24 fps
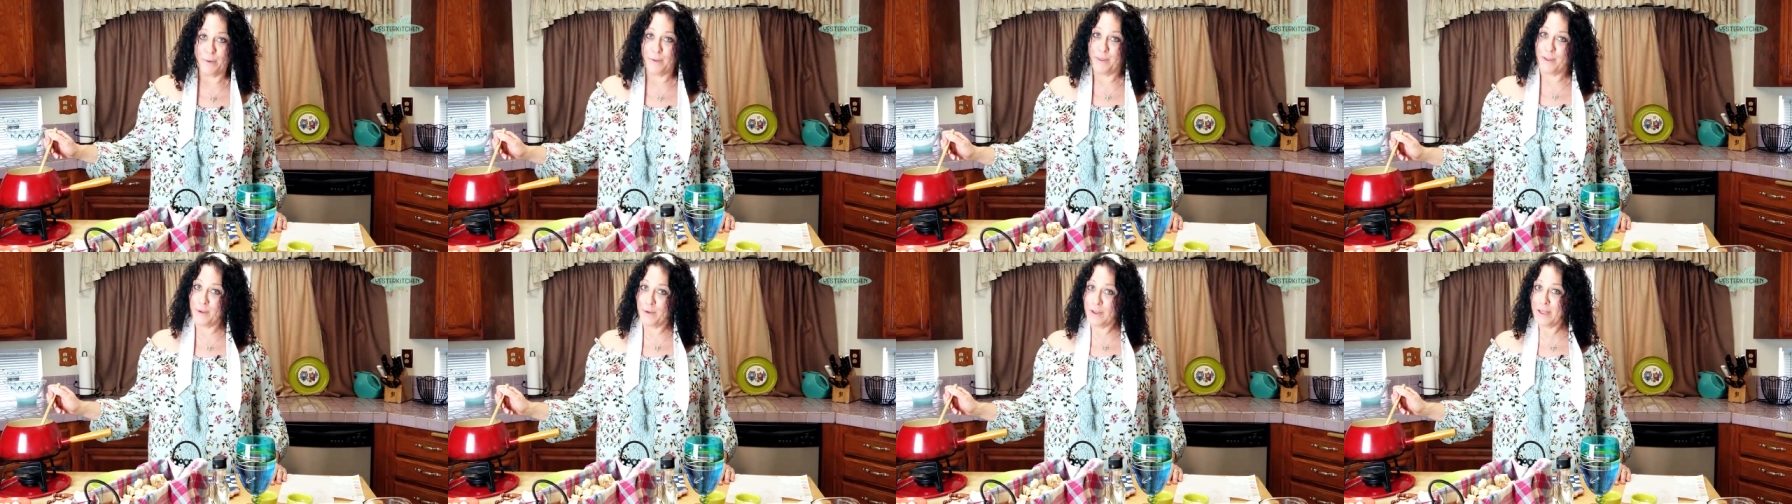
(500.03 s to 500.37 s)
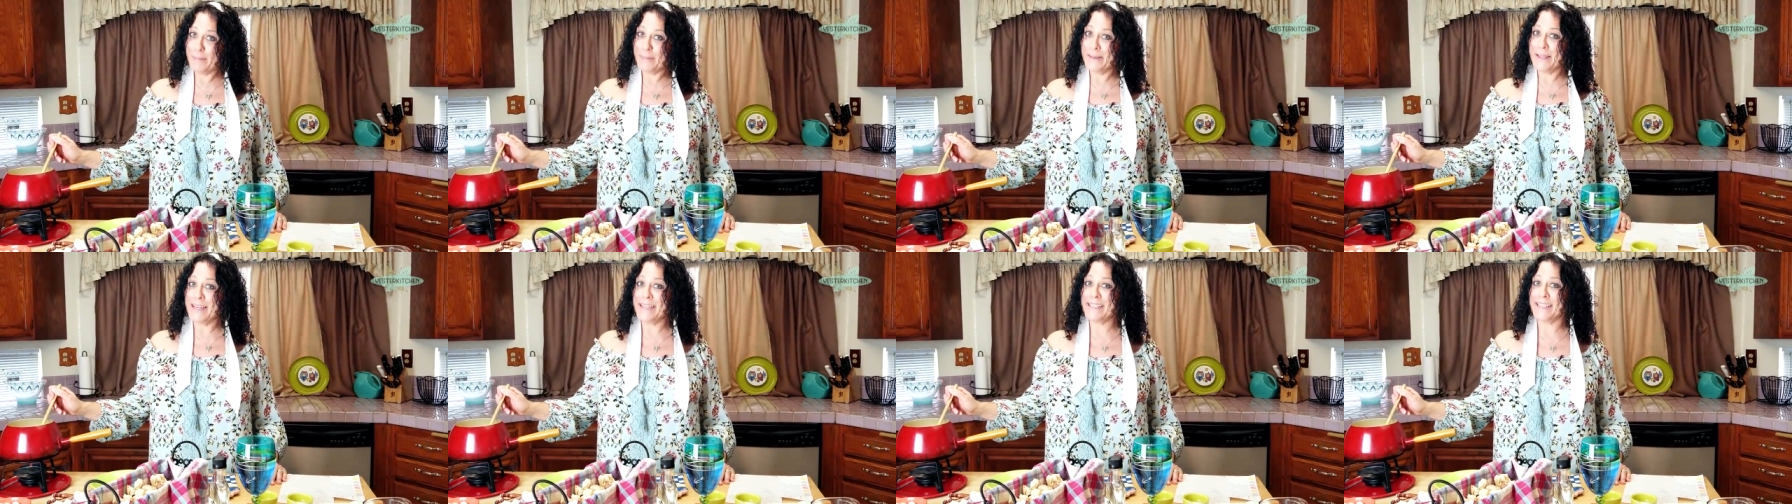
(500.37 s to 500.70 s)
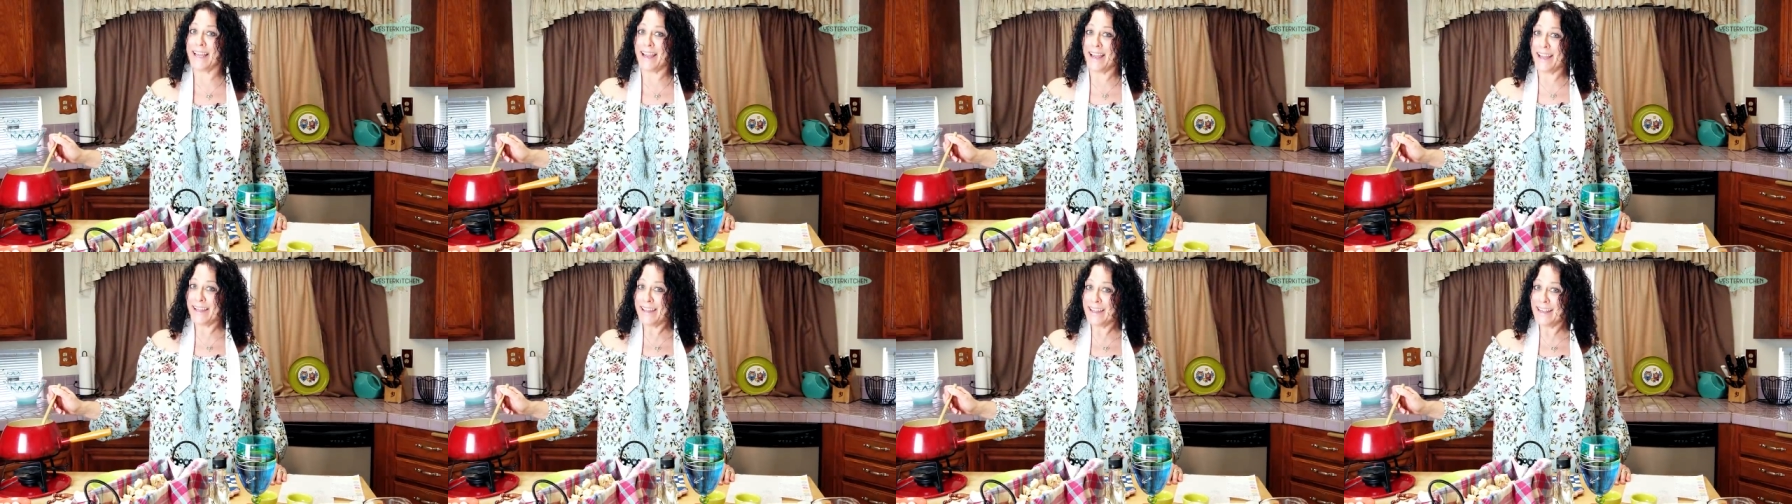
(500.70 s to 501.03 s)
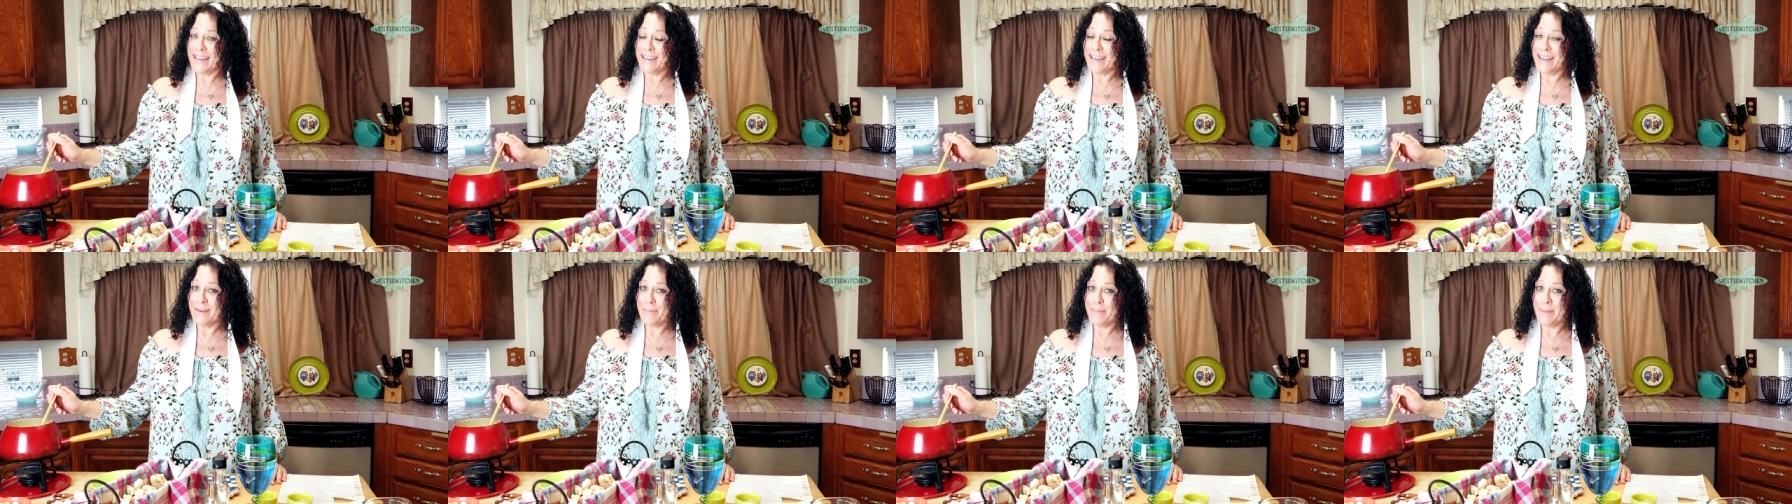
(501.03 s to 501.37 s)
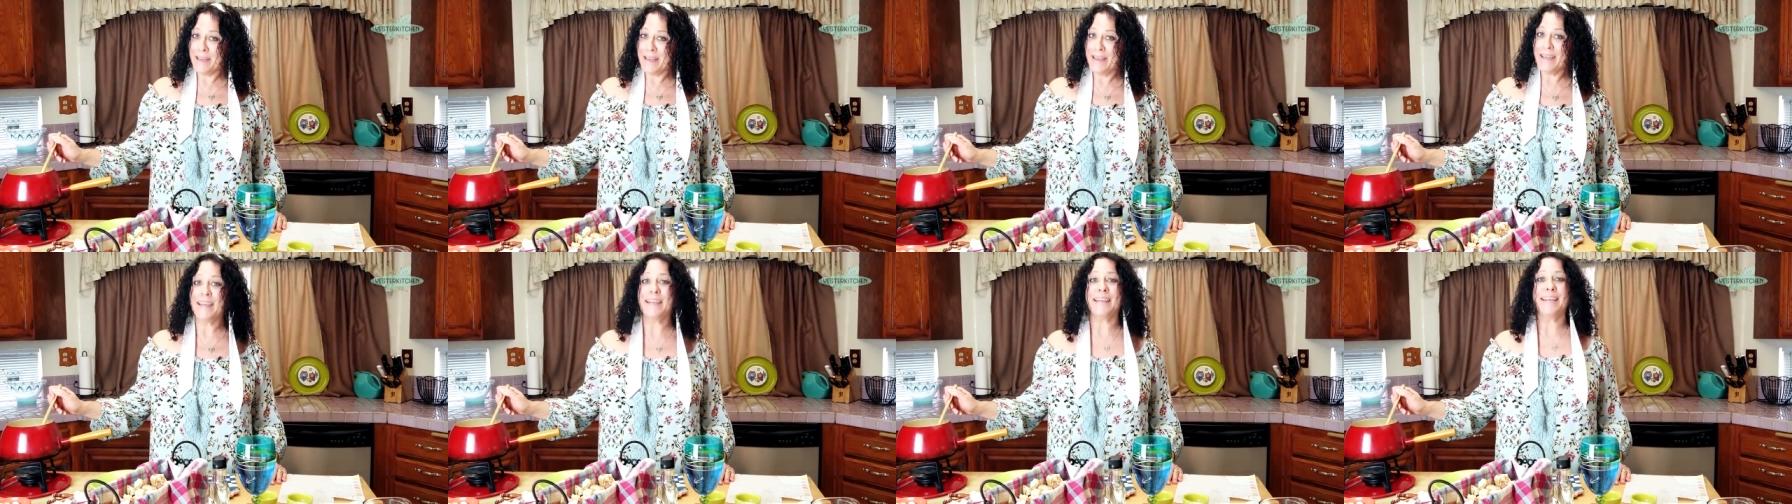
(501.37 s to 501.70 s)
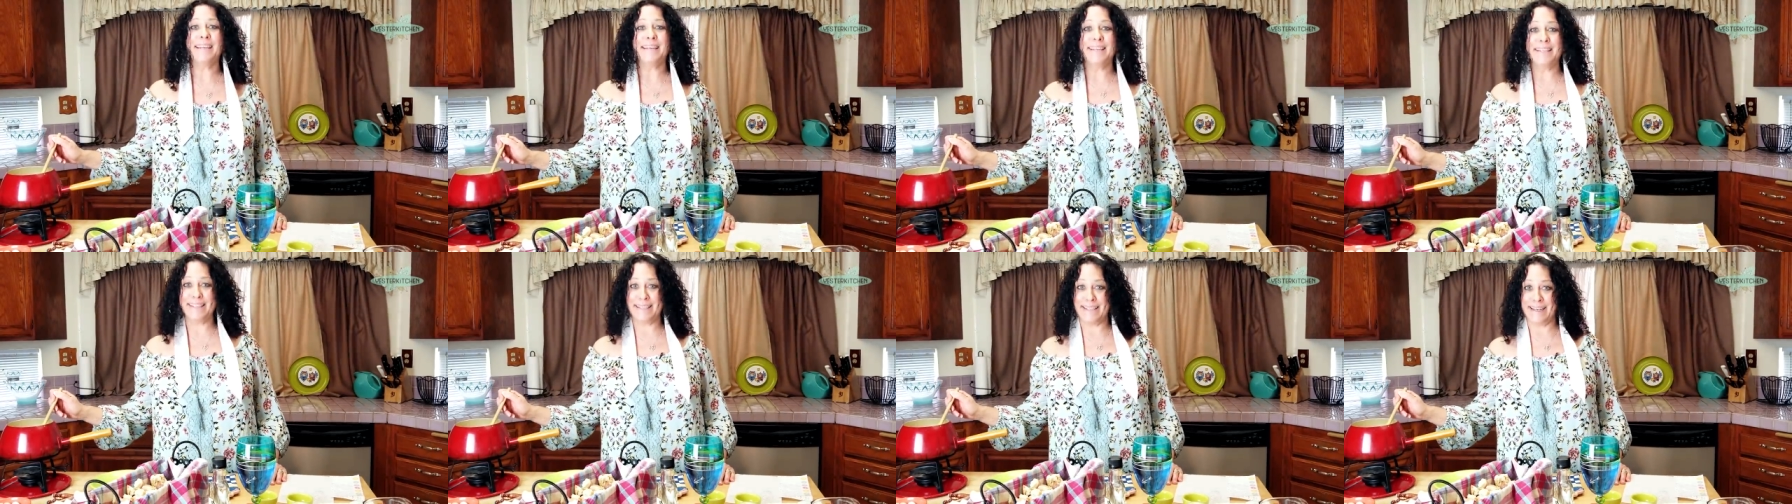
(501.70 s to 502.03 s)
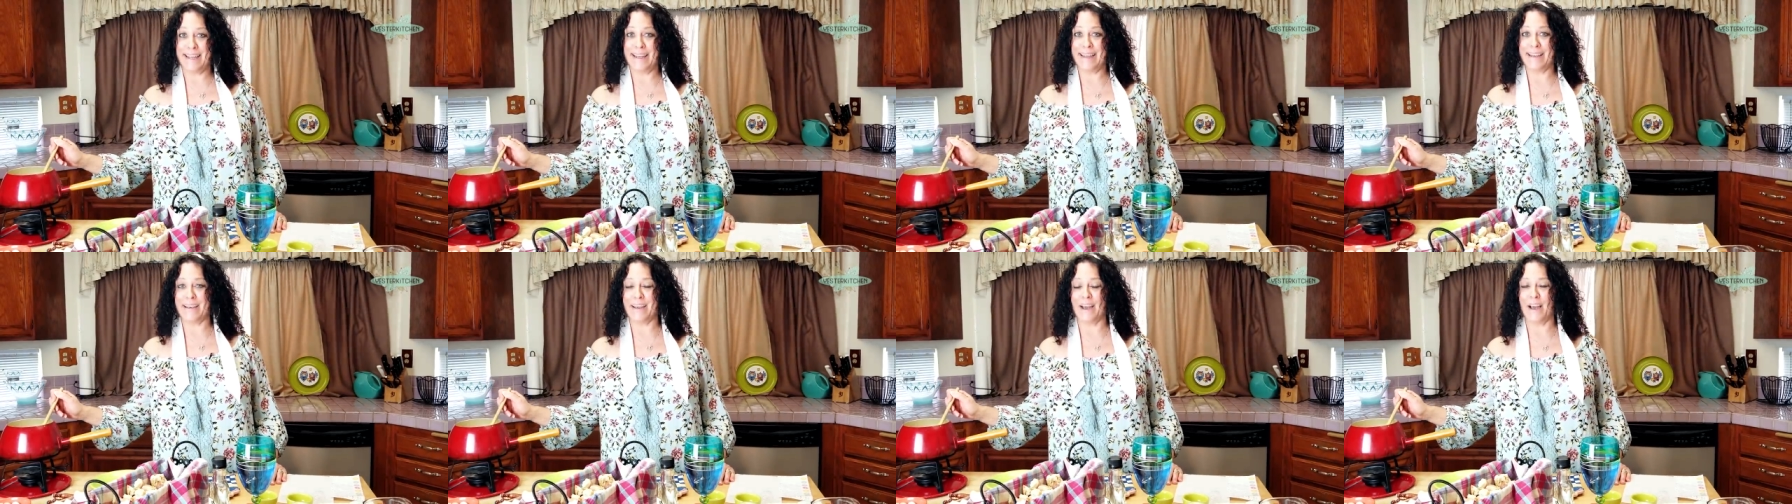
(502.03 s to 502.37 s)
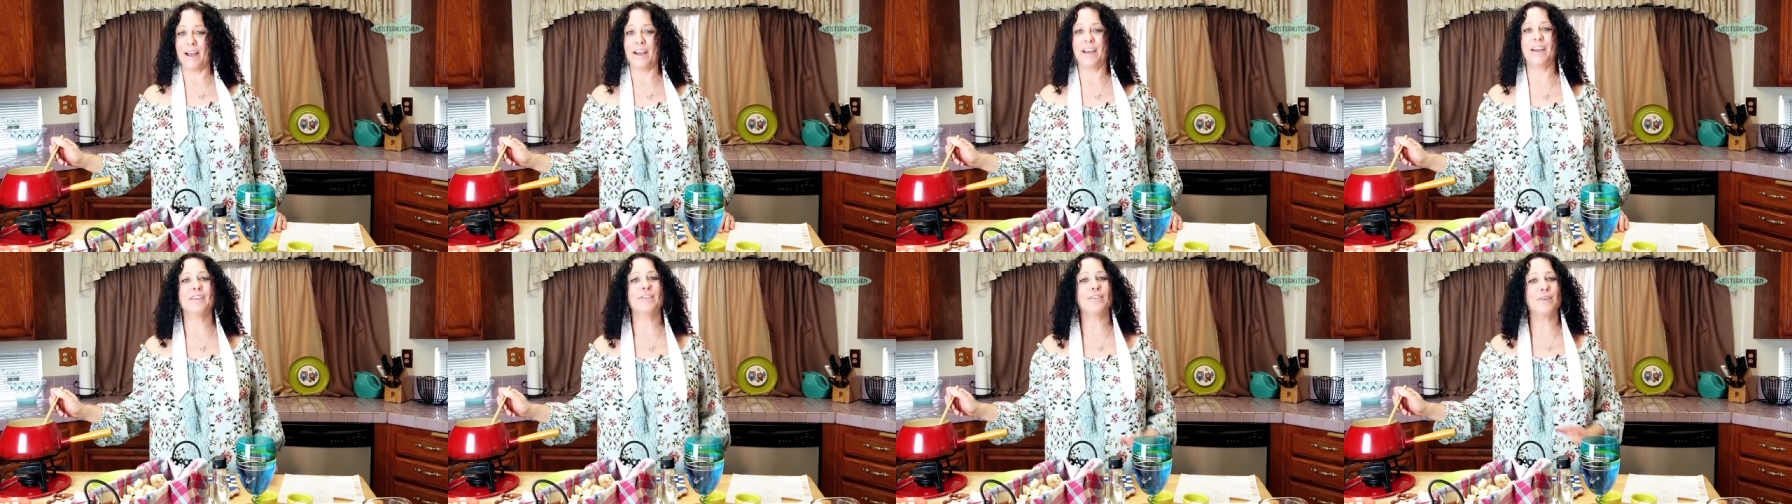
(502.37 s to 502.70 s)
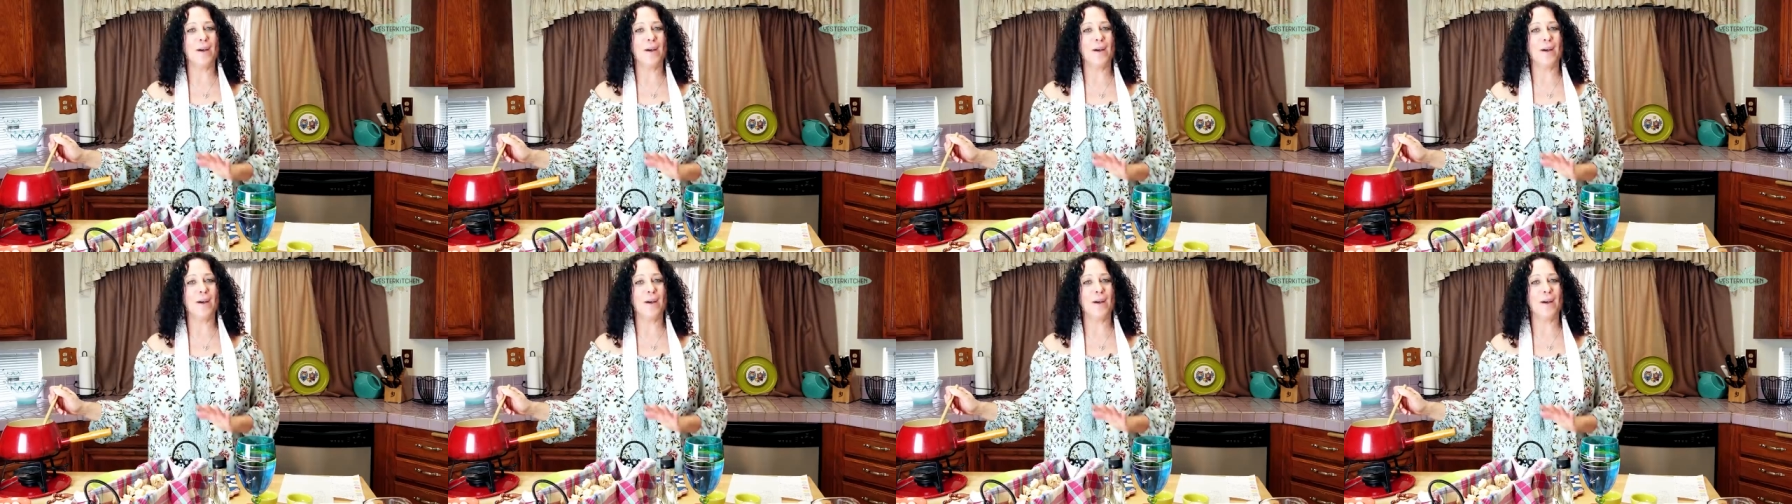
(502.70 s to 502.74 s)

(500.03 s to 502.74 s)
you, the only place I like nutmeg is an eggnog.